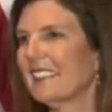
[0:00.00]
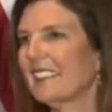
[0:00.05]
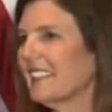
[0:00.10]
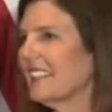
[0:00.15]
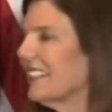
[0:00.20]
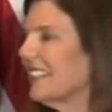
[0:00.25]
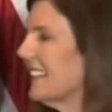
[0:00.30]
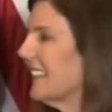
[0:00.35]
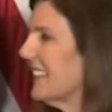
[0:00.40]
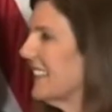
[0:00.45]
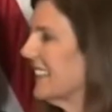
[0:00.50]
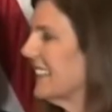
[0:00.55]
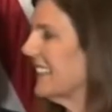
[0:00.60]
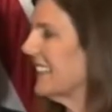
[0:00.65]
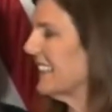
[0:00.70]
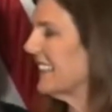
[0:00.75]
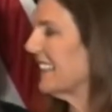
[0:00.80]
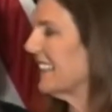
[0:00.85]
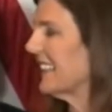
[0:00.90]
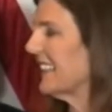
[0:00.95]

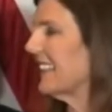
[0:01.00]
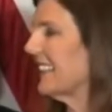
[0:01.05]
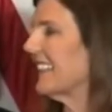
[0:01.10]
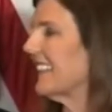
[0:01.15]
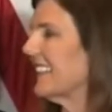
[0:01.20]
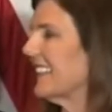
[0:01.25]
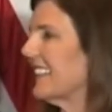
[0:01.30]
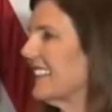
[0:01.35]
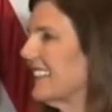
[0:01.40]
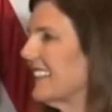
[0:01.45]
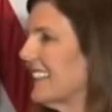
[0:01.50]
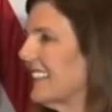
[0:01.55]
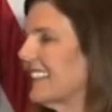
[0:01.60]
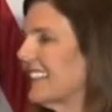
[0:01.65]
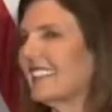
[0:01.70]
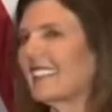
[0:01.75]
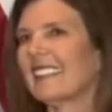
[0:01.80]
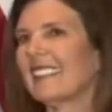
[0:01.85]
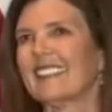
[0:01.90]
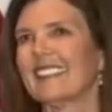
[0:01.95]

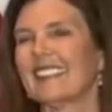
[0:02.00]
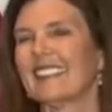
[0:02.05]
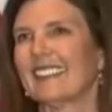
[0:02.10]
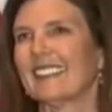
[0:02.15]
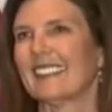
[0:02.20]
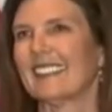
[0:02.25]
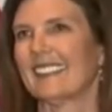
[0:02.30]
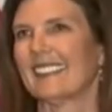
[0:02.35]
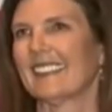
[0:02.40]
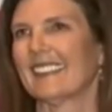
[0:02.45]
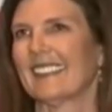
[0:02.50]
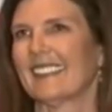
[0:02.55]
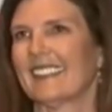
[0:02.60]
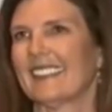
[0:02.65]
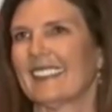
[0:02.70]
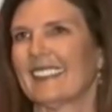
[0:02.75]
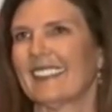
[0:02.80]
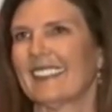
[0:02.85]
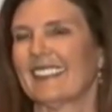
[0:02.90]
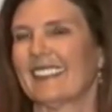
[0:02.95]

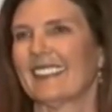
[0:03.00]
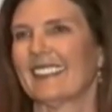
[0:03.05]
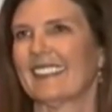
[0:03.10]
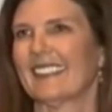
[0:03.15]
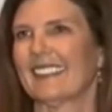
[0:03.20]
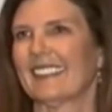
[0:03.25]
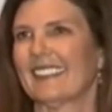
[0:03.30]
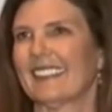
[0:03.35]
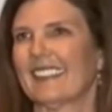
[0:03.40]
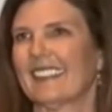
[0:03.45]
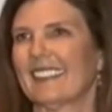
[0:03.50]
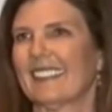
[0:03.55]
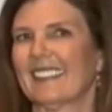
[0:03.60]
No words are spoken by the person on screen.